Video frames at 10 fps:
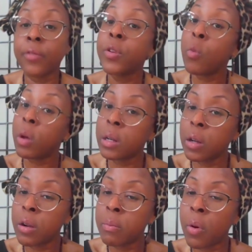If you want to
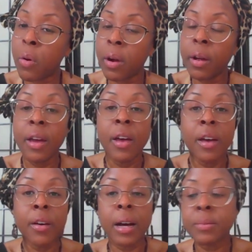learn more,
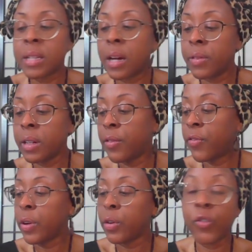definitely
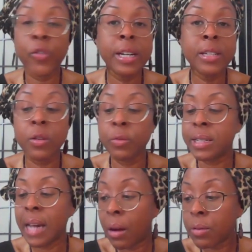feel free to
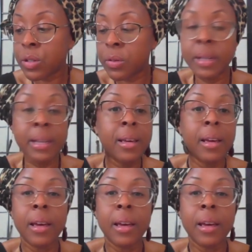reach out to me.